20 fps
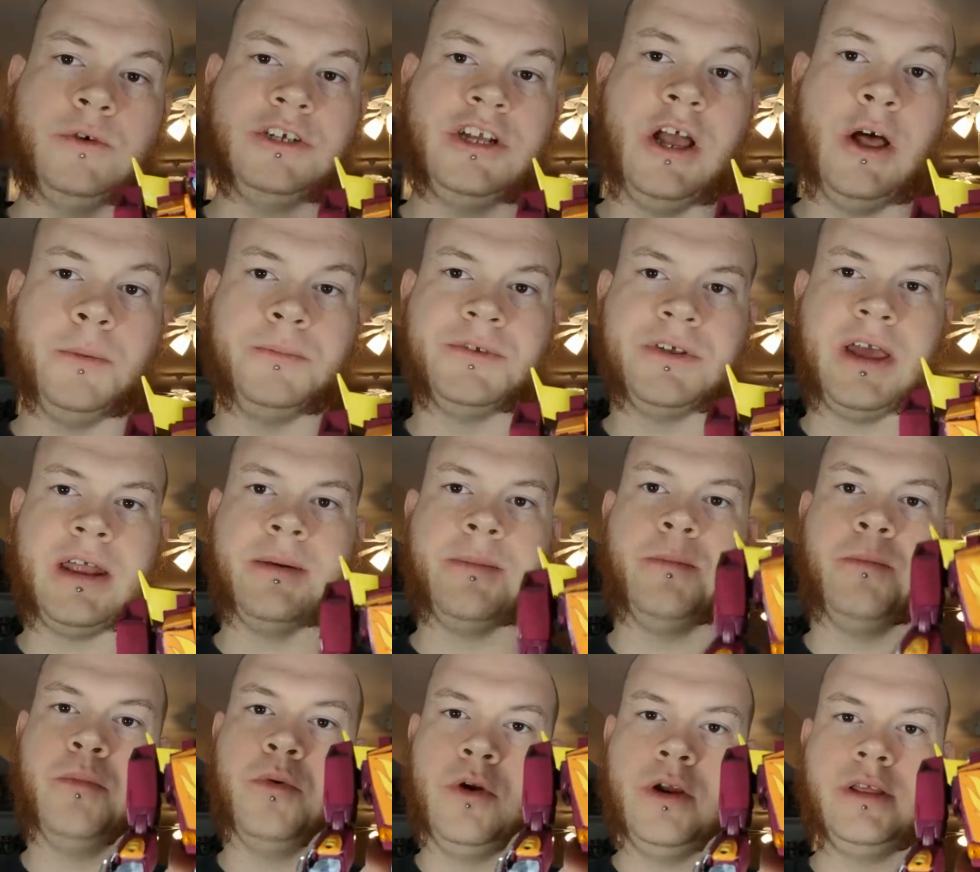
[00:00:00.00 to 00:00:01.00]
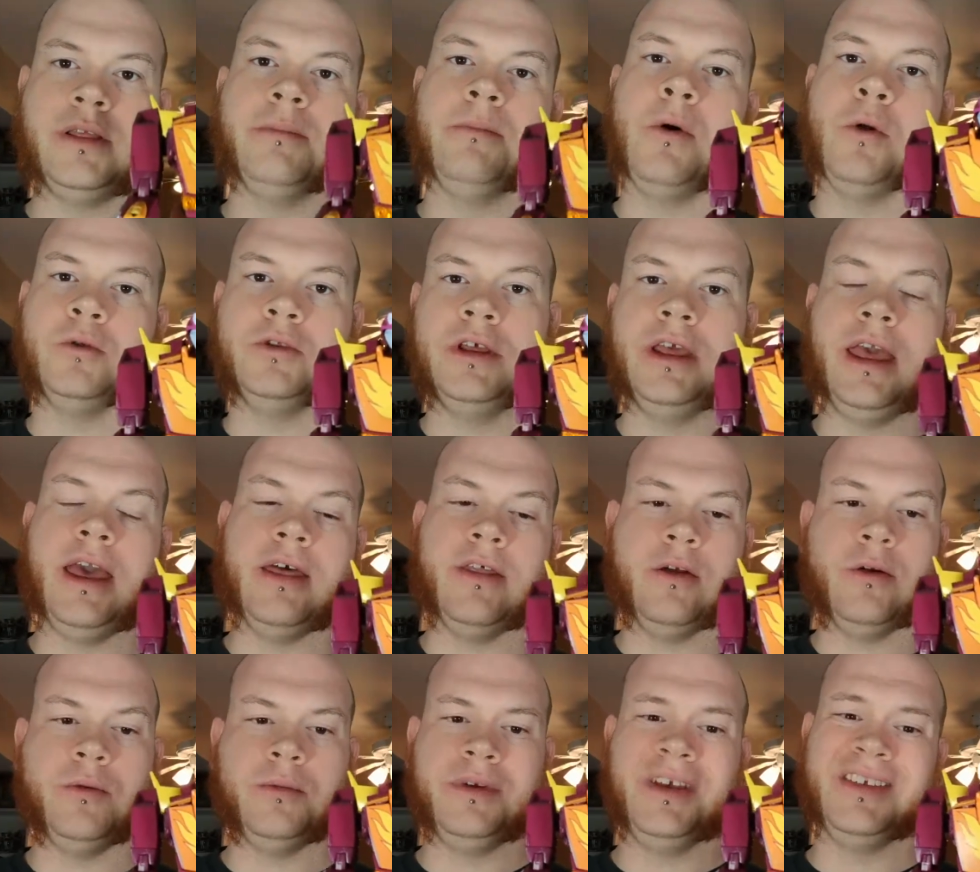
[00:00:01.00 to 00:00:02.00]
which helps kind of bring the mold
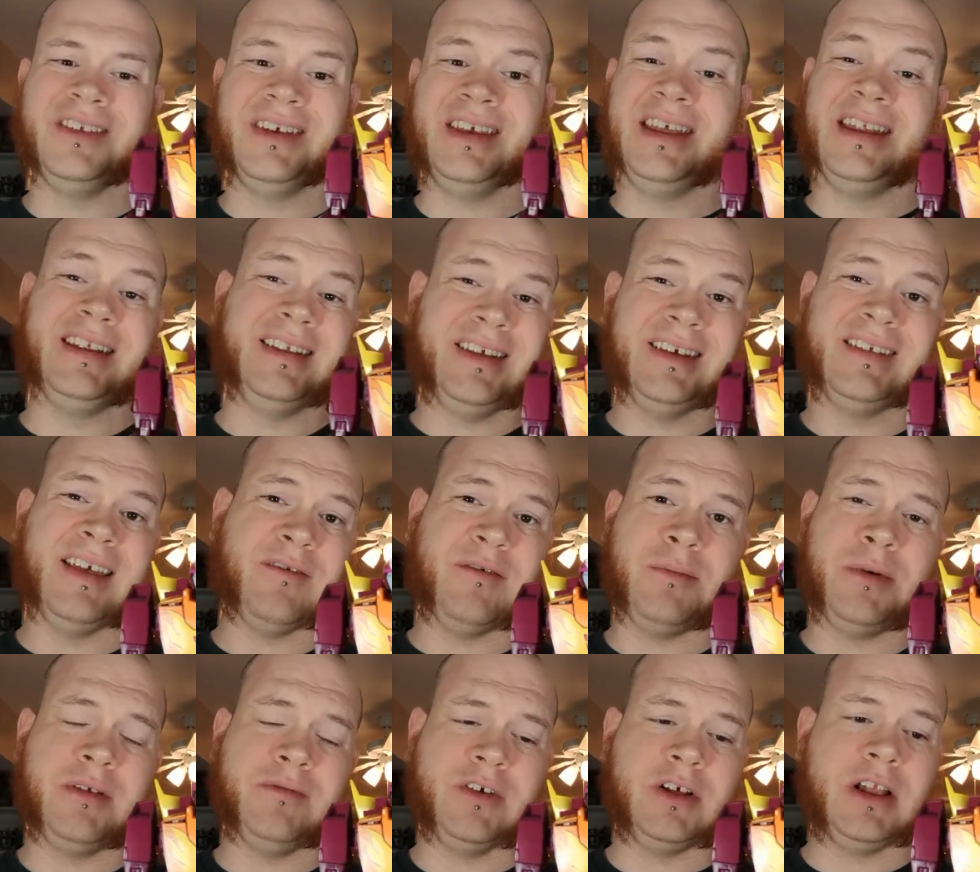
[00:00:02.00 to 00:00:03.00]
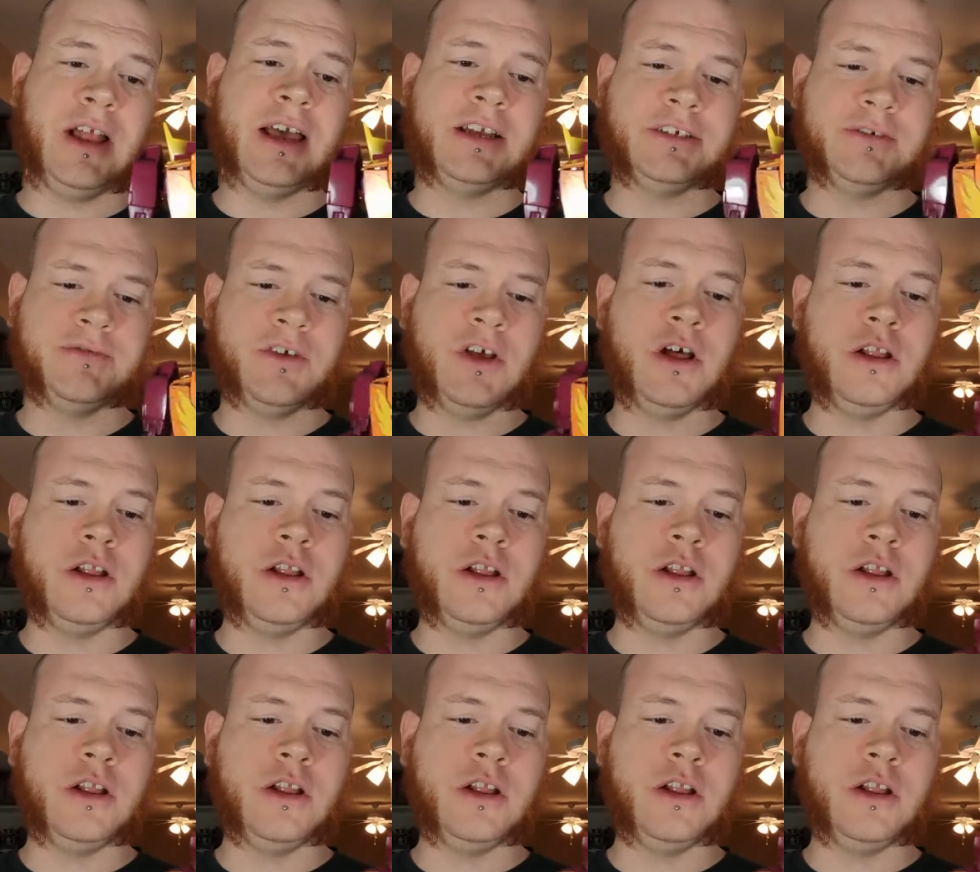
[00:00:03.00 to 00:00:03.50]
together, because again, it does have a bit of a clash of